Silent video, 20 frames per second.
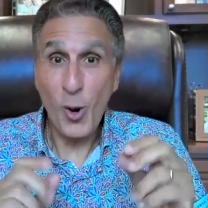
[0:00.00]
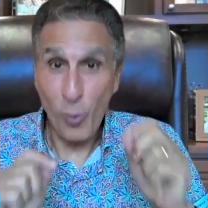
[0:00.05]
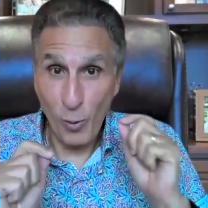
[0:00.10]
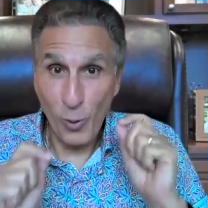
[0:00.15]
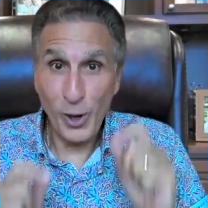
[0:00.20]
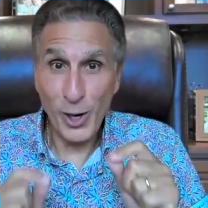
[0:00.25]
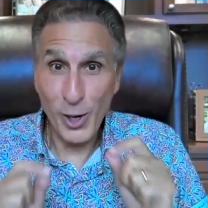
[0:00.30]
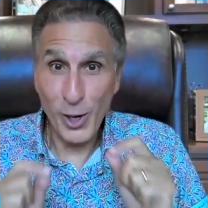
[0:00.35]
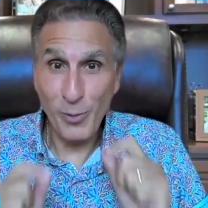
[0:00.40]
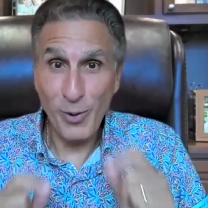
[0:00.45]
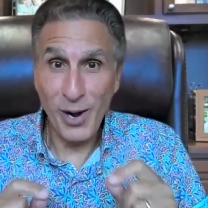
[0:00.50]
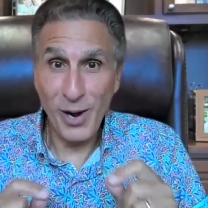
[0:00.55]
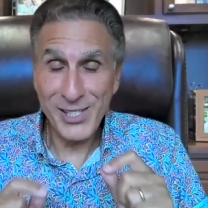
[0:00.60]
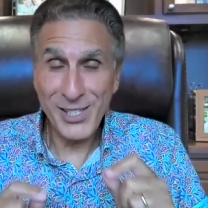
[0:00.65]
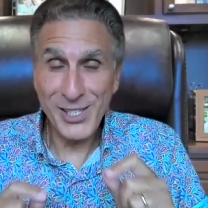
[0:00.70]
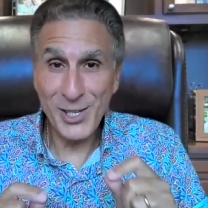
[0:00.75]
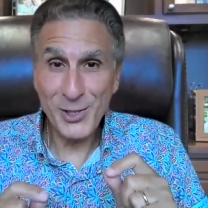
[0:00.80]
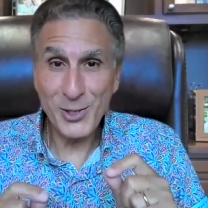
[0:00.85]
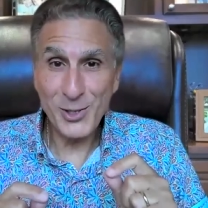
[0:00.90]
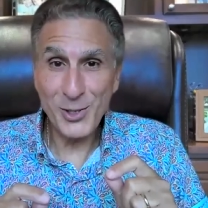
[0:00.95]
We're going to
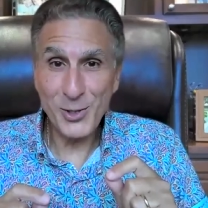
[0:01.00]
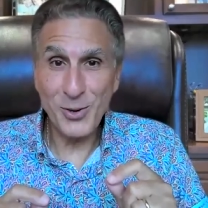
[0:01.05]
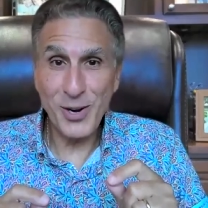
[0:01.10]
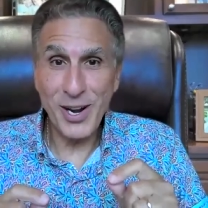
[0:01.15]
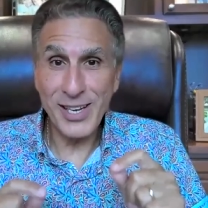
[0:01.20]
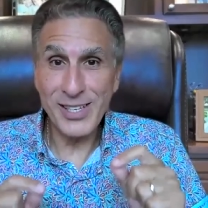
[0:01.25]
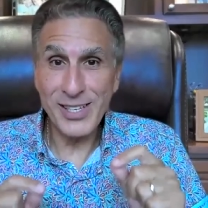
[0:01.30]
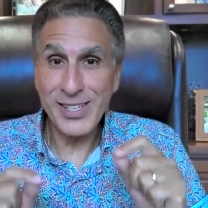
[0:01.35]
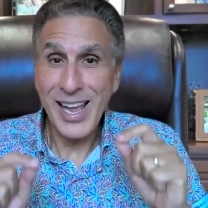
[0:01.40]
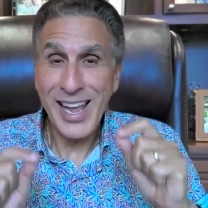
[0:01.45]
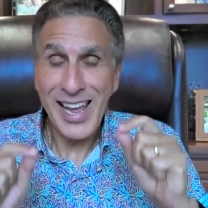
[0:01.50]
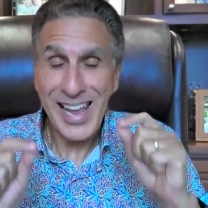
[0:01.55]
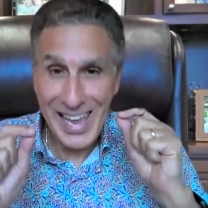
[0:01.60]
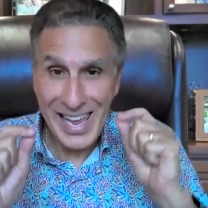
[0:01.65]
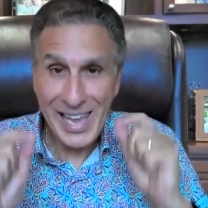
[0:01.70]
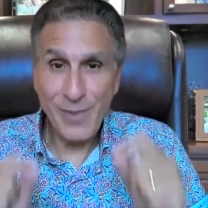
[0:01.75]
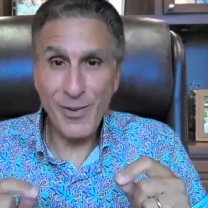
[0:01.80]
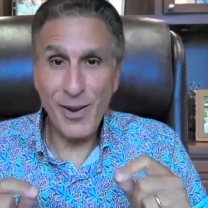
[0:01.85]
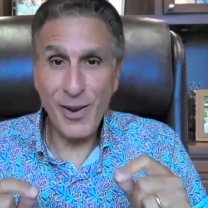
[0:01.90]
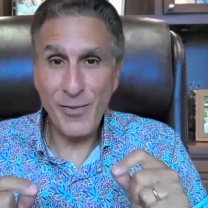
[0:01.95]
raise interest rates,
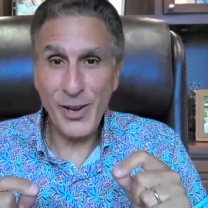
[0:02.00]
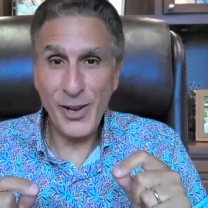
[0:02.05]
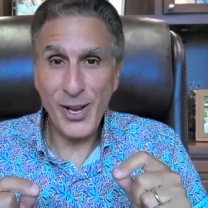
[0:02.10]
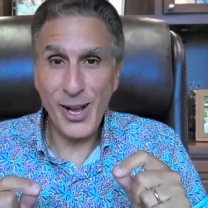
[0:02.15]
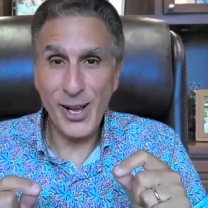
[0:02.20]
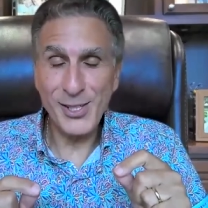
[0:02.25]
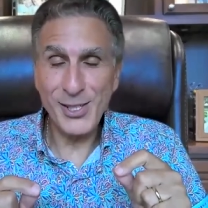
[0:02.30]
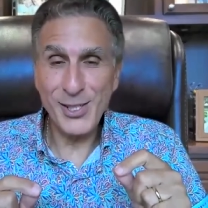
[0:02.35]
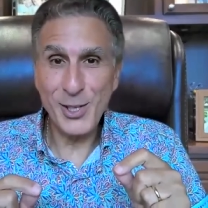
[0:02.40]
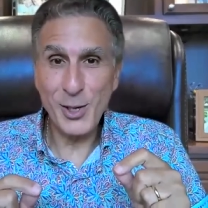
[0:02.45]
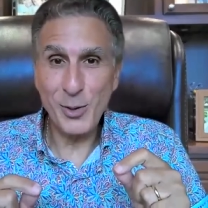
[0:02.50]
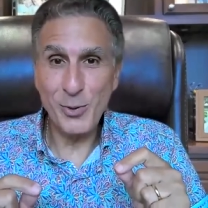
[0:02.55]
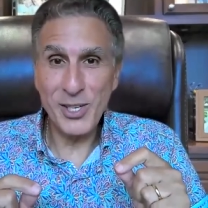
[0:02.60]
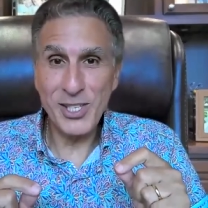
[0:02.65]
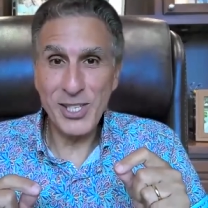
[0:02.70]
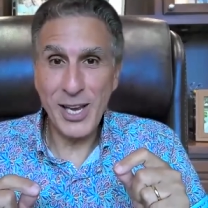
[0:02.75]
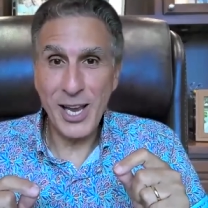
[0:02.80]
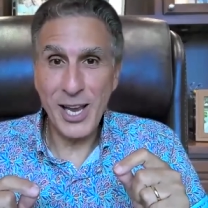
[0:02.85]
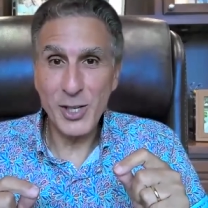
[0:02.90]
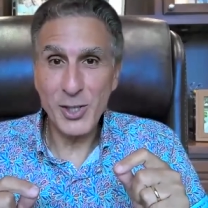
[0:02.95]
even if it causes a
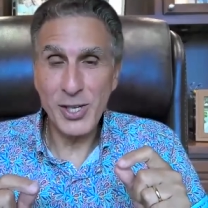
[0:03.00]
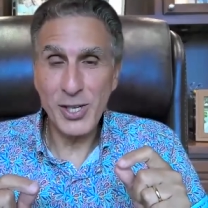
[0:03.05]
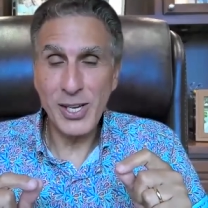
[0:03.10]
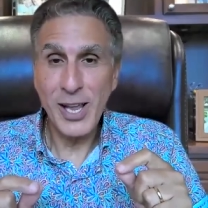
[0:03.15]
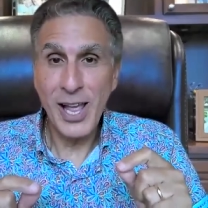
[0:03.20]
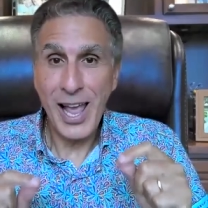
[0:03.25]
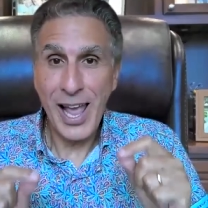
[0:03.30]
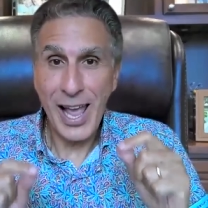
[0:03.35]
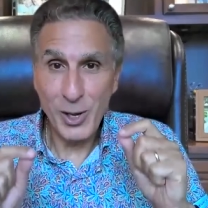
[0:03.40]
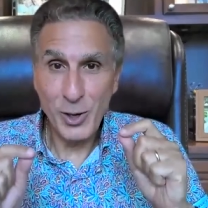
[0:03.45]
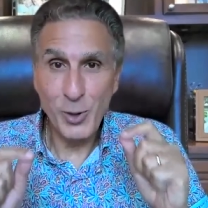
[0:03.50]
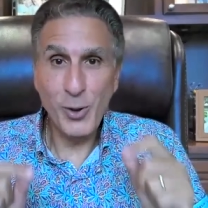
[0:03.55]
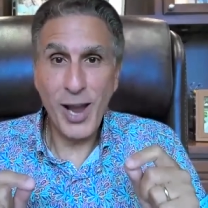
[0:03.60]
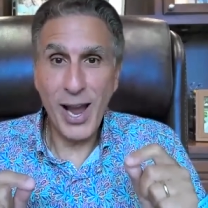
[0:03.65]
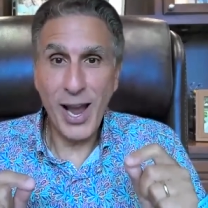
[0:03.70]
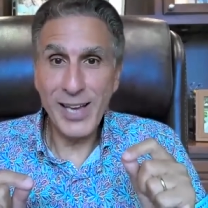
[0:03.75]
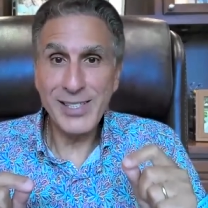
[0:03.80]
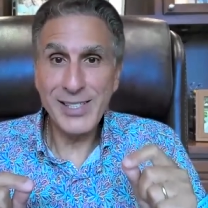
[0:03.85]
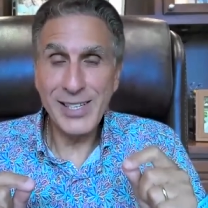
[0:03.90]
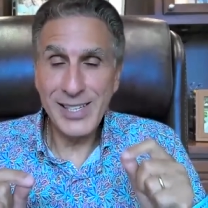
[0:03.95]
recession, and you
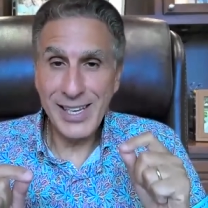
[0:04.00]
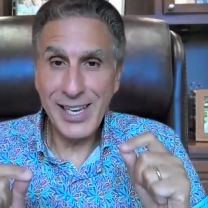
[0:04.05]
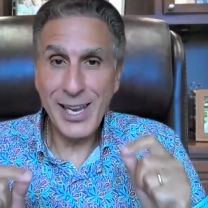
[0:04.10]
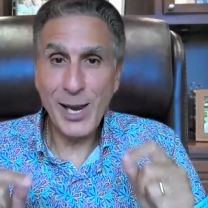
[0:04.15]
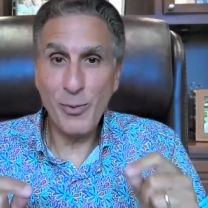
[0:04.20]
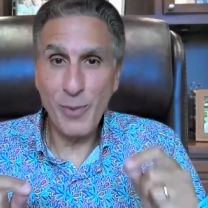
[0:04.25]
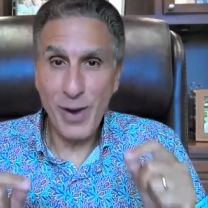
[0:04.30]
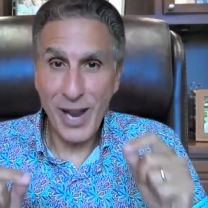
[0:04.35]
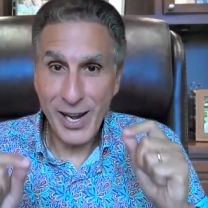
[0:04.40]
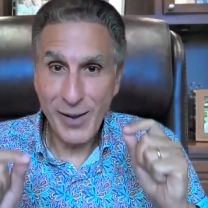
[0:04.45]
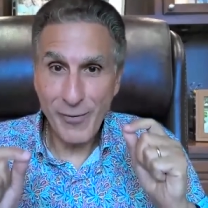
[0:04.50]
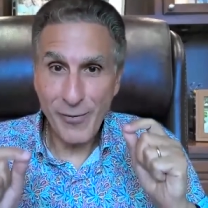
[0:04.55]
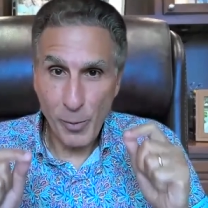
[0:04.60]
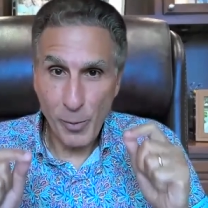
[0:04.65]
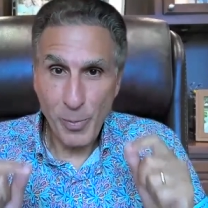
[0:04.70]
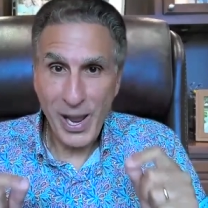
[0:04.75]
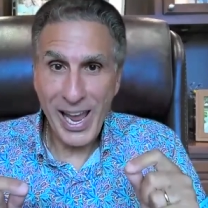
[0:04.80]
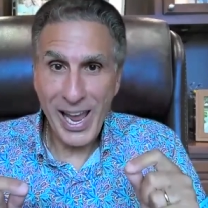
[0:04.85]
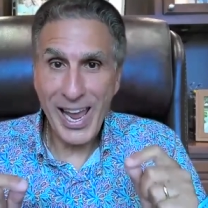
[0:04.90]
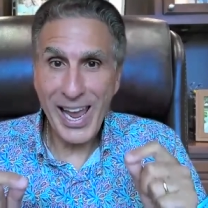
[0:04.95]
guys need to get ready
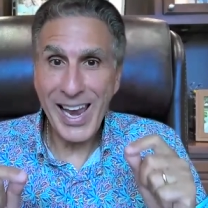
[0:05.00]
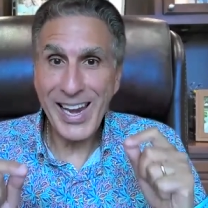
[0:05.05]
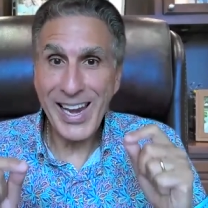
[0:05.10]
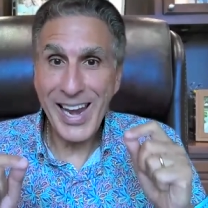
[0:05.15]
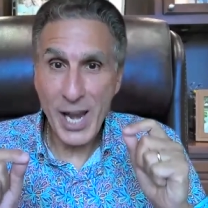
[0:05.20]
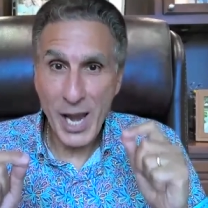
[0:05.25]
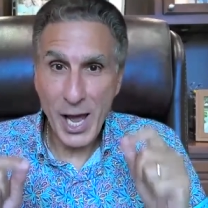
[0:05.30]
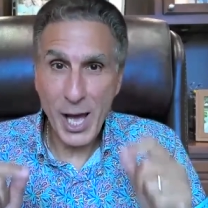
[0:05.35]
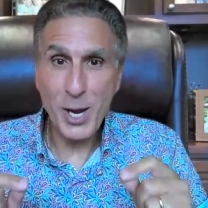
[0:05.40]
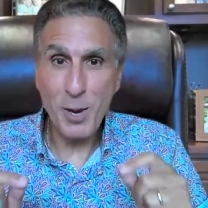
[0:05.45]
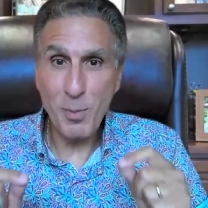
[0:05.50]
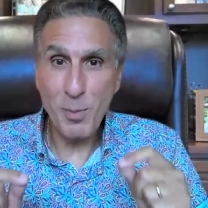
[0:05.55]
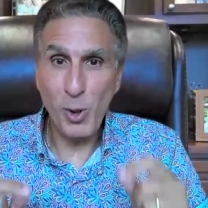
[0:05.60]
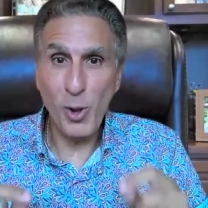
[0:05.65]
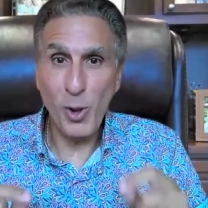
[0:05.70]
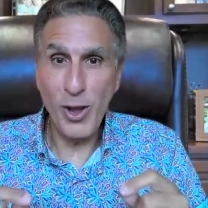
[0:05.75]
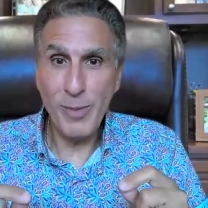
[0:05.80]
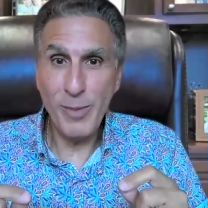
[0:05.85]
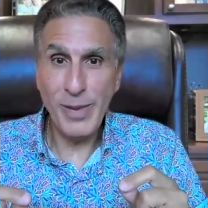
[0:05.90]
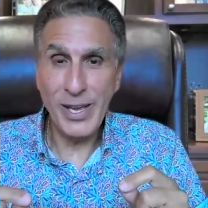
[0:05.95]
for pain and
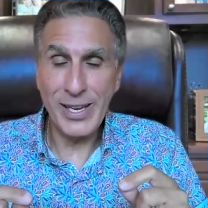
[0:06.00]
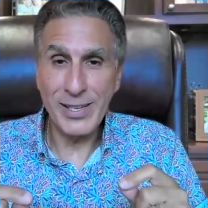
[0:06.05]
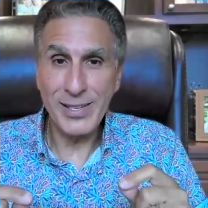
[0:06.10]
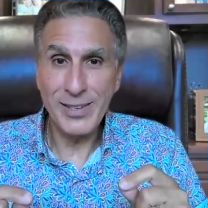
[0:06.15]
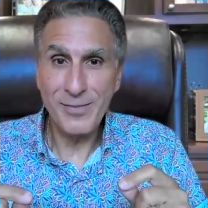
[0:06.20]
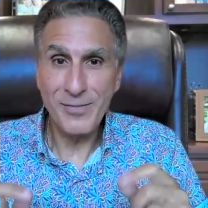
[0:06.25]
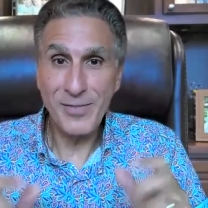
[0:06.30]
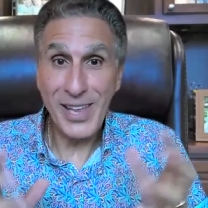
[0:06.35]
unemployment.